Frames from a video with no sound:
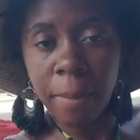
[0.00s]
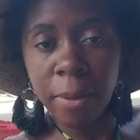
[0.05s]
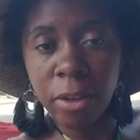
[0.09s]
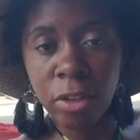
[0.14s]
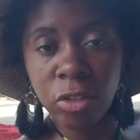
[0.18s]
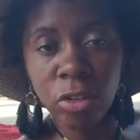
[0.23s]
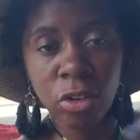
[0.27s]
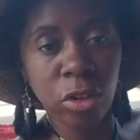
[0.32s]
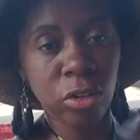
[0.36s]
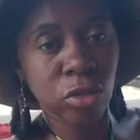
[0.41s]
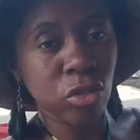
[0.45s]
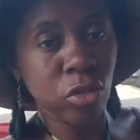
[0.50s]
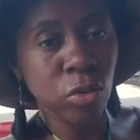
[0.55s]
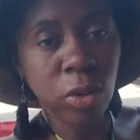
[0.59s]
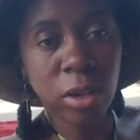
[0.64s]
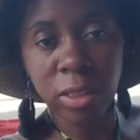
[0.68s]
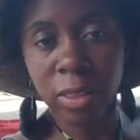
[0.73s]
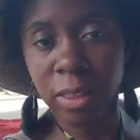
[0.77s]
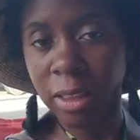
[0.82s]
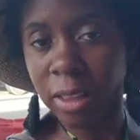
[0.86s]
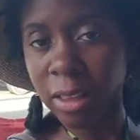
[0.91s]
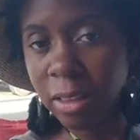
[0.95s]
you know,
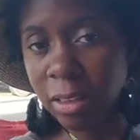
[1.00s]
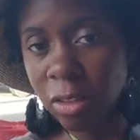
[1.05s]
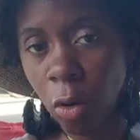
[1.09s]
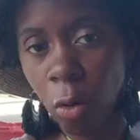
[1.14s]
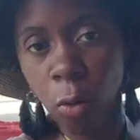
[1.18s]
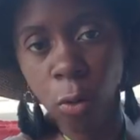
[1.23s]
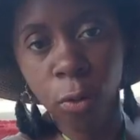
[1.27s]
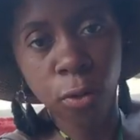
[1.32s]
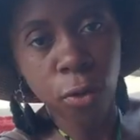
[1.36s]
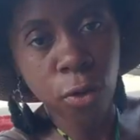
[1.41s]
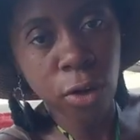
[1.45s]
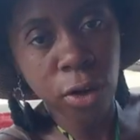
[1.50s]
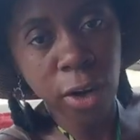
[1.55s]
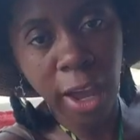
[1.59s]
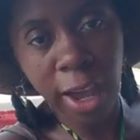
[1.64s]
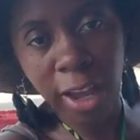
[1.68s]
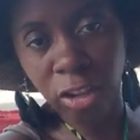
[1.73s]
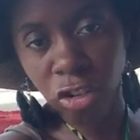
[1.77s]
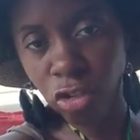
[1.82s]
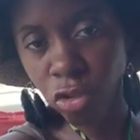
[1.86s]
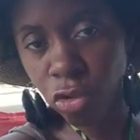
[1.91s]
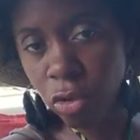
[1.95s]
doing these
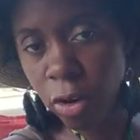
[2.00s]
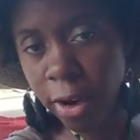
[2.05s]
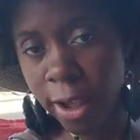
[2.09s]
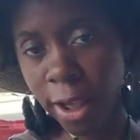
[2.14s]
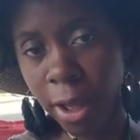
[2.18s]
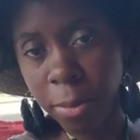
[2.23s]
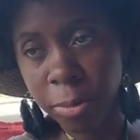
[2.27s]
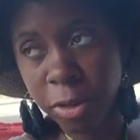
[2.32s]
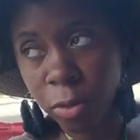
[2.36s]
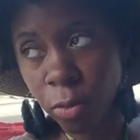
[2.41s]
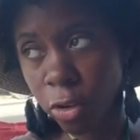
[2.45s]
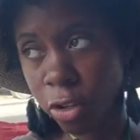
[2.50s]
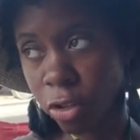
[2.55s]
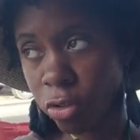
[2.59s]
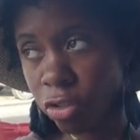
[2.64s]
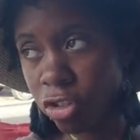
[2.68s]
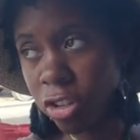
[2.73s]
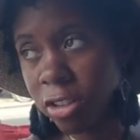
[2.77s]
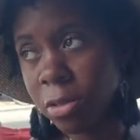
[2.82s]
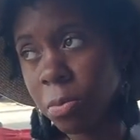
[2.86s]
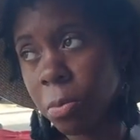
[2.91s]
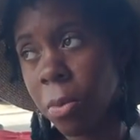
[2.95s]
overnight tramps where you're
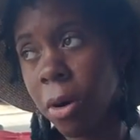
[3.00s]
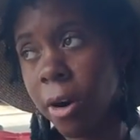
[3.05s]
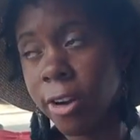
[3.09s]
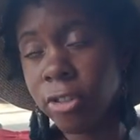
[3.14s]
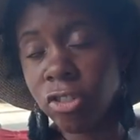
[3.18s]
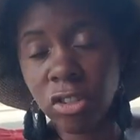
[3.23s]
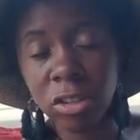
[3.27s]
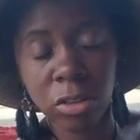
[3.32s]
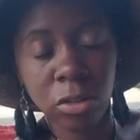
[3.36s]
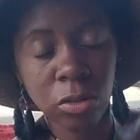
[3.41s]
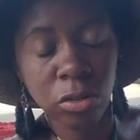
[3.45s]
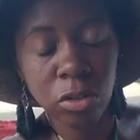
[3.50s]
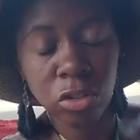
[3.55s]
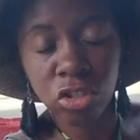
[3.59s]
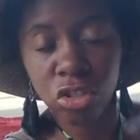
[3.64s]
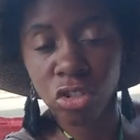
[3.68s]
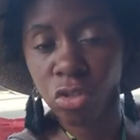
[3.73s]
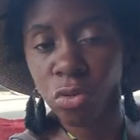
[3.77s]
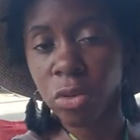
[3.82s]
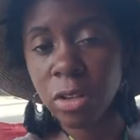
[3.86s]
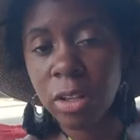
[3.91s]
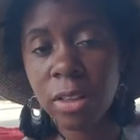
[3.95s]
just marching through the
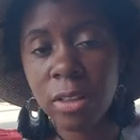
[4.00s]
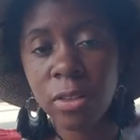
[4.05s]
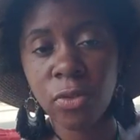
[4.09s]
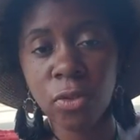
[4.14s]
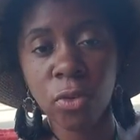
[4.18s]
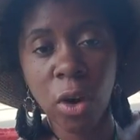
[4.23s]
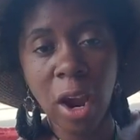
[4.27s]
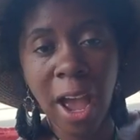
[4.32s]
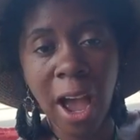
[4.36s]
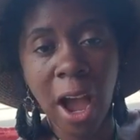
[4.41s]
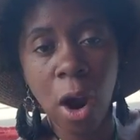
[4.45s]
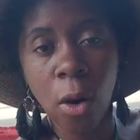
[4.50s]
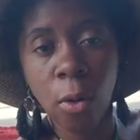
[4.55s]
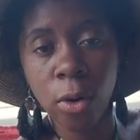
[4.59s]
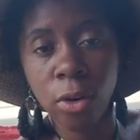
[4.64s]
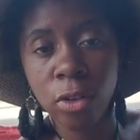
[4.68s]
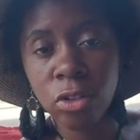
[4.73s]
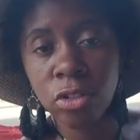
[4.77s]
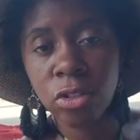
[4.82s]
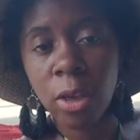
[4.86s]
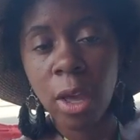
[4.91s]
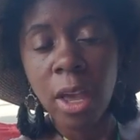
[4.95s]
streets for
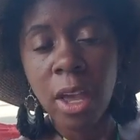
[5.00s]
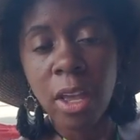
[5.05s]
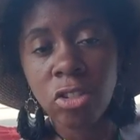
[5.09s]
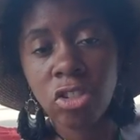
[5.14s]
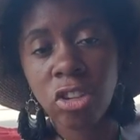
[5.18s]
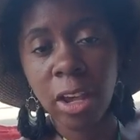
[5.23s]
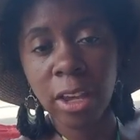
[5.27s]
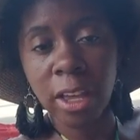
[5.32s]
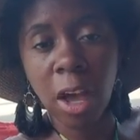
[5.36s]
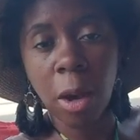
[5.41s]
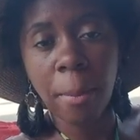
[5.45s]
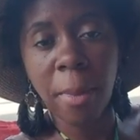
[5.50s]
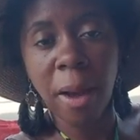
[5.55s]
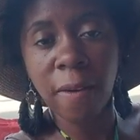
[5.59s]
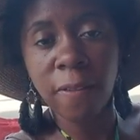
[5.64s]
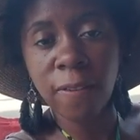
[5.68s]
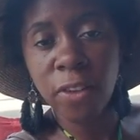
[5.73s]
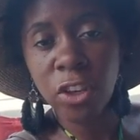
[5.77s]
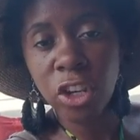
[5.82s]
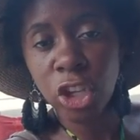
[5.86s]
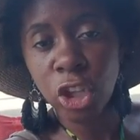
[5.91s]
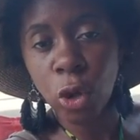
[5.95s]
hours. Check out my
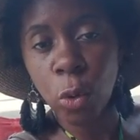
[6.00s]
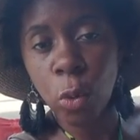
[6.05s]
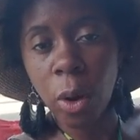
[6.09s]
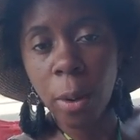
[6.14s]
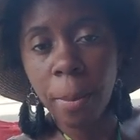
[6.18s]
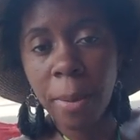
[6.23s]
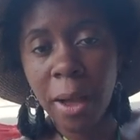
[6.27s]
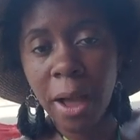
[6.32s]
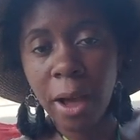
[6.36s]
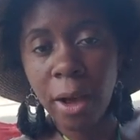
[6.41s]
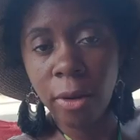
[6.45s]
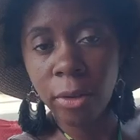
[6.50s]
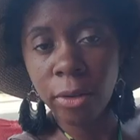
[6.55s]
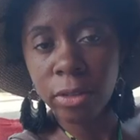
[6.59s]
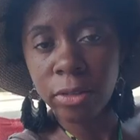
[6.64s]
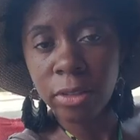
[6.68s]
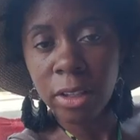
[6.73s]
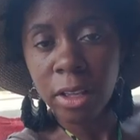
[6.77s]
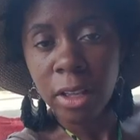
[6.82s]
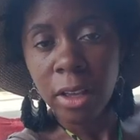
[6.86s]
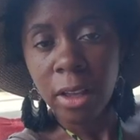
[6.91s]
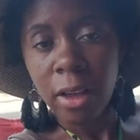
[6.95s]
video about
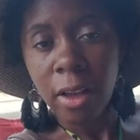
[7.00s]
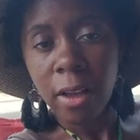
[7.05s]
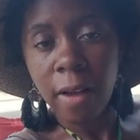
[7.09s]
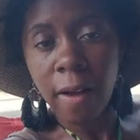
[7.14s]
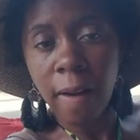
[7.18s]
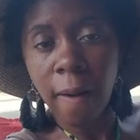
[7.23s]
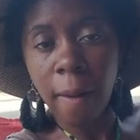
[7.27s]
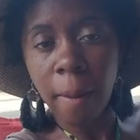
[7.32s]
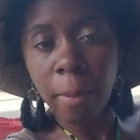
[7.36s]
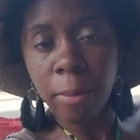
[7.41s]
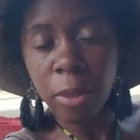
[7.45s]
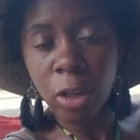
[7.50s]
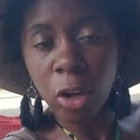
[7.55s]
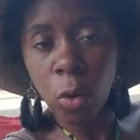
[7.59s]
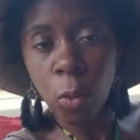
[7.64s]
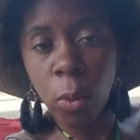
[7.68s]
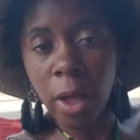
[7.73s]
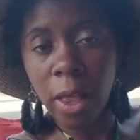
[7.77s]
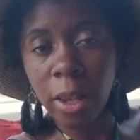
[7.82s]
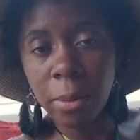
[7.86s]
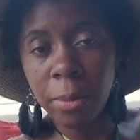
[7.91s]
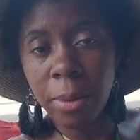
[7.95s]
the
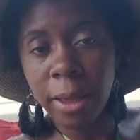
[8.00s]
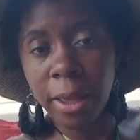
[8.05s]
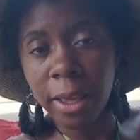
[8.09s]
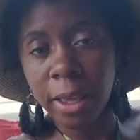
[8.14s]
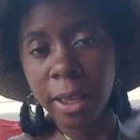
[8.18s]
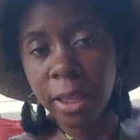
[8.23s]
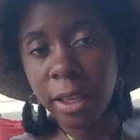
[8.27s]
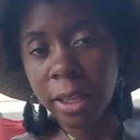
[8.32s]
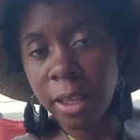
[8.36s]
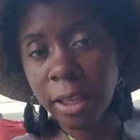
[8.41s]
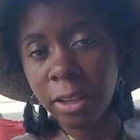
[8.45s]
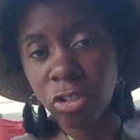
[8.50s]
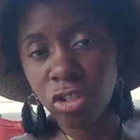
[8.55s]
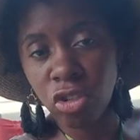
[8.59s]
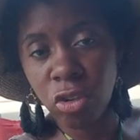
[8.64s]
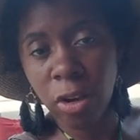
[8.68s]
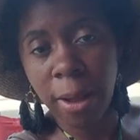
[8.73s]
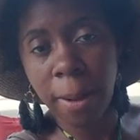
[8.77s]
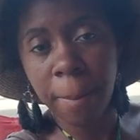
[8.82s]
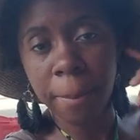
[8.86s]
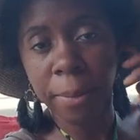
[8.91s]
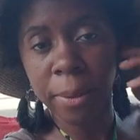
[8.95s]
Quelebe
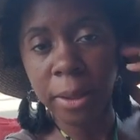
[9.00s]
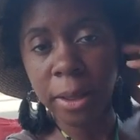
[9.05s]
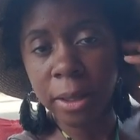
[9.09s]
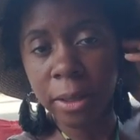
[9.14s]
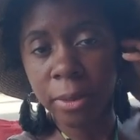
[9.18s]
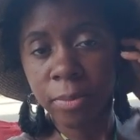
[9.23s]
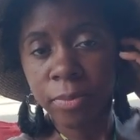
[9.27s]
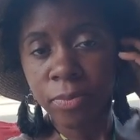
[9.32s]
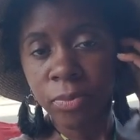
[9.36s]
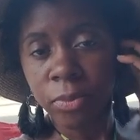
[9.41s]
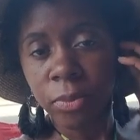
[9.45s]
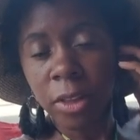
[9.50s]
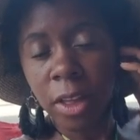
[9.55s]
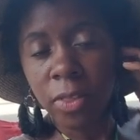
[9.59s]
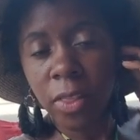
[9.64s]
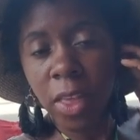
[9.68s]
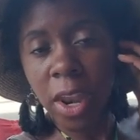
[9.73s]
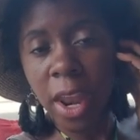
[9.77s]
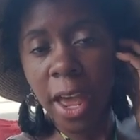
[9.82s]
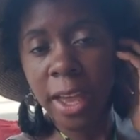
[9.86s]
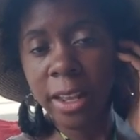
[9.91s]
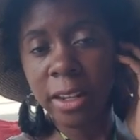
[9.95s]
tramping
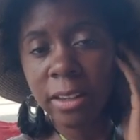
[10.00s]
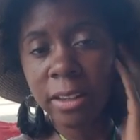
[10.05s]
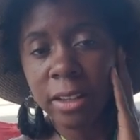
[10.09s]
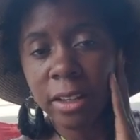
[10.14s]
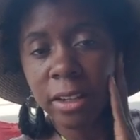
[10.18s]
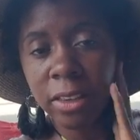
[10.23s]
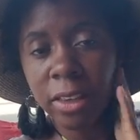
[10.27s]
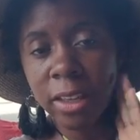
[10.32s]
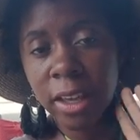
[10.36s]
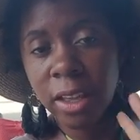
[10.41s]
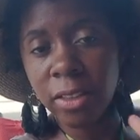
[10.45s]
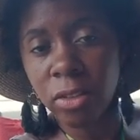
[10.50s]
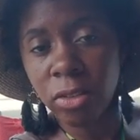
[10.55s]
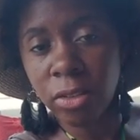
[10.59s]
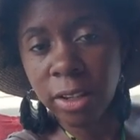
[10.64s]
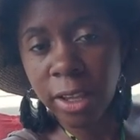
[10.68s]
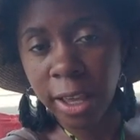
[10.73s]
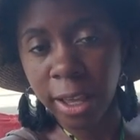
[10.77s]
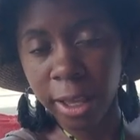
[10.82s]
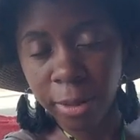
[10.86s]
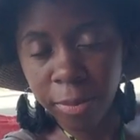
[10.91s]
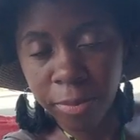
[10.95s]
that I did the other
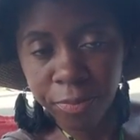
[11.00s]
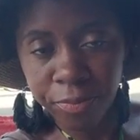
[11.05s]
day.